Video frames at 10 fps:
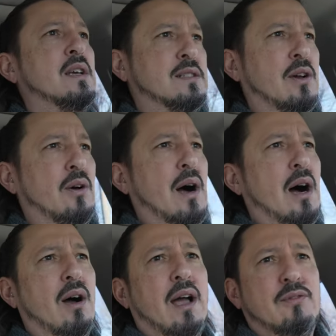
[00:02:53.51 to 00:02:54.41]
So
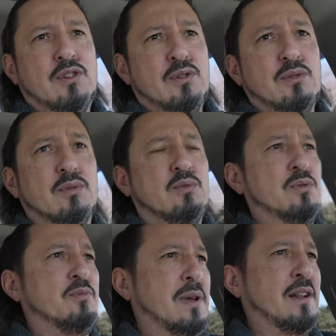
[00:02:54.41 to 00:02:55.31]
I'll have to,
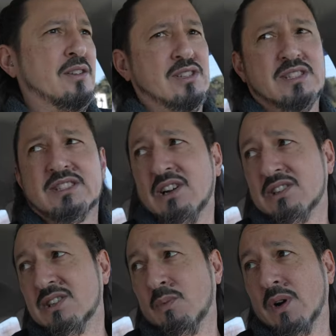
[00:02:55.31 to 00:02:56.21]
oof, man, there's a
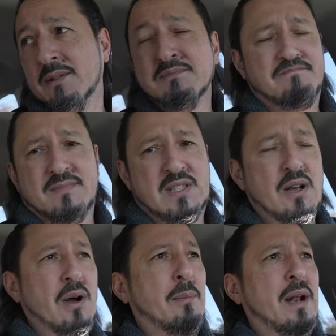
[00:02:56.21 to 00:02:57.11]
skunk somewhere.
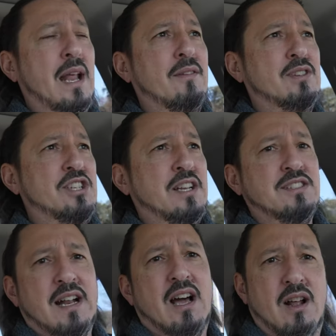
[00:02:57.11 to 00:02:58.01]
So I'm gonna have to change
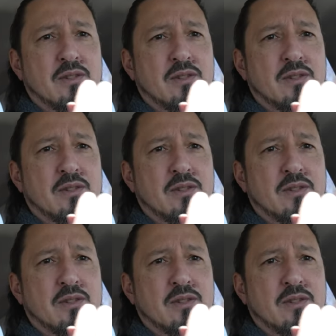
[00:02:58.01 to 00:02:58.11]
that out.